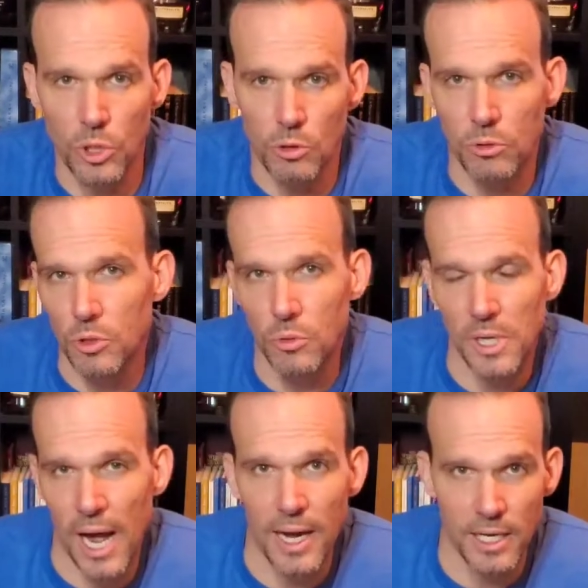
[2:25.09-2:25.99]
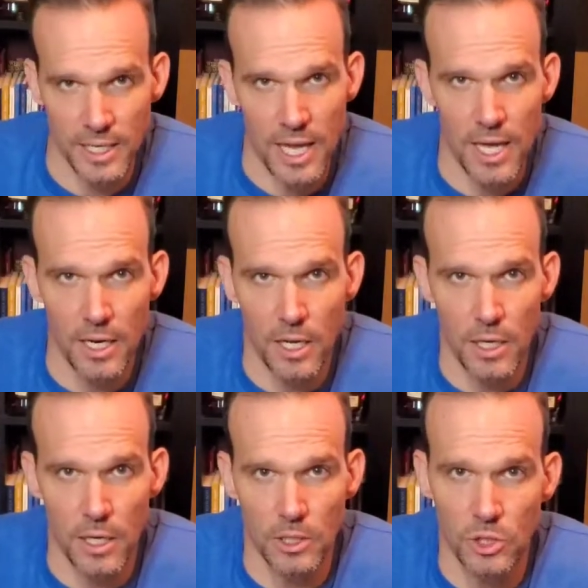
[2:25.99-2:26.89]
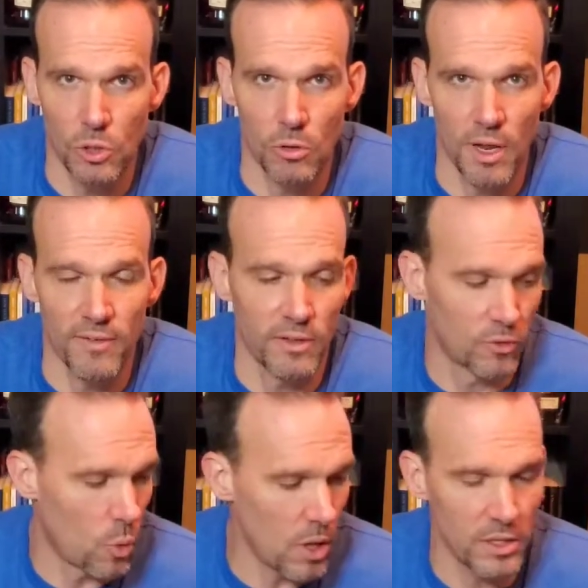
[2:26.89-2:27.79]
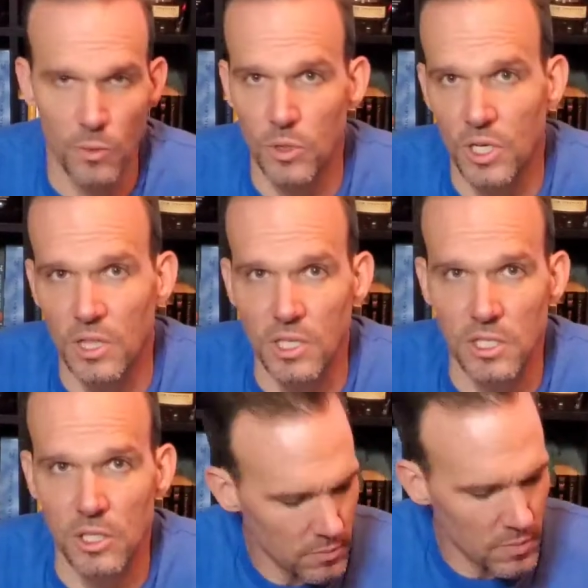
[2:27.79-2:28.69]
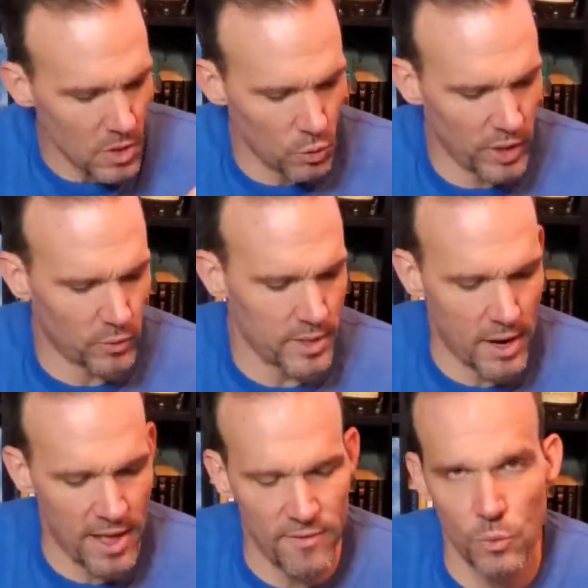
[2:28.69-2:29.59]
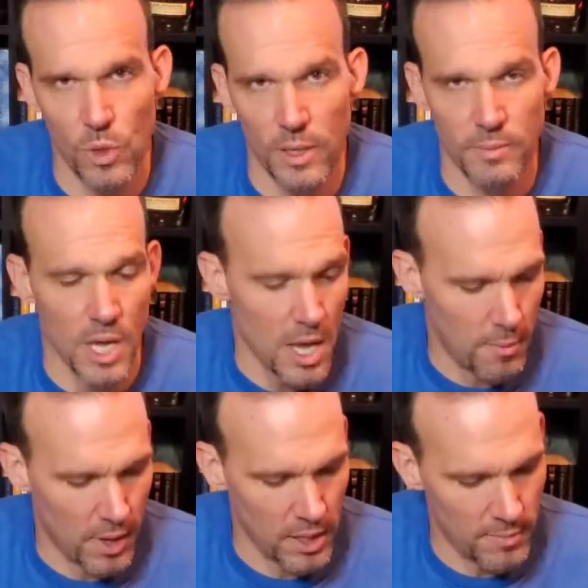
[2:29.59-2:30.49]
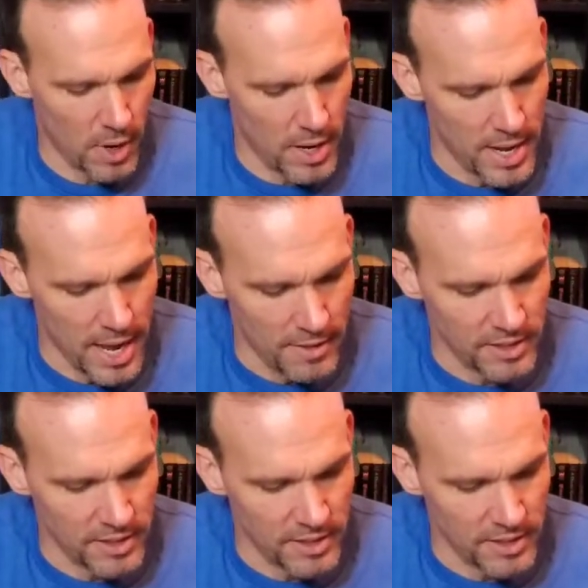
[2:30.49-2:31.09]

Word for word: you do kind of get a, a certain level of quality when you get these things quick rundown. Evan Williams, Bottle in Bond.